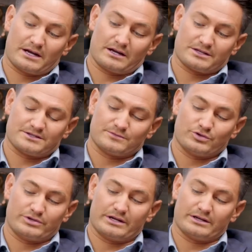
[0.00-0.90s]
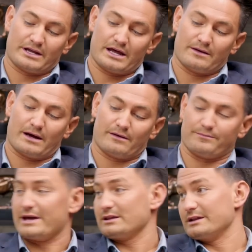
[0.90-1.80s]
I got some new data today about
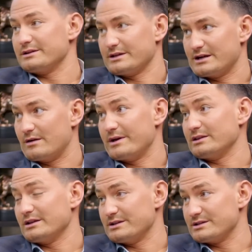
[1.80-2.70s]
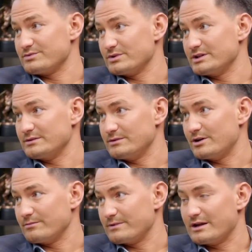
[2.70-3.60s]
bank lending and how bank lending's really,
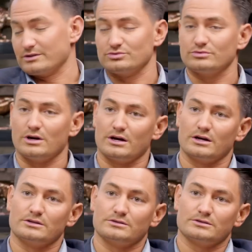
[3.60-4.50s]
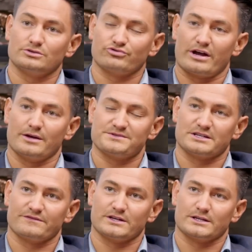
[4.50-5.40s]
kind of dried up
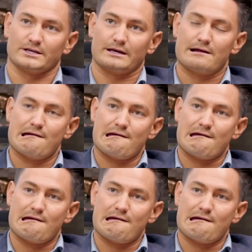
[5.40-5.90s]
significantly.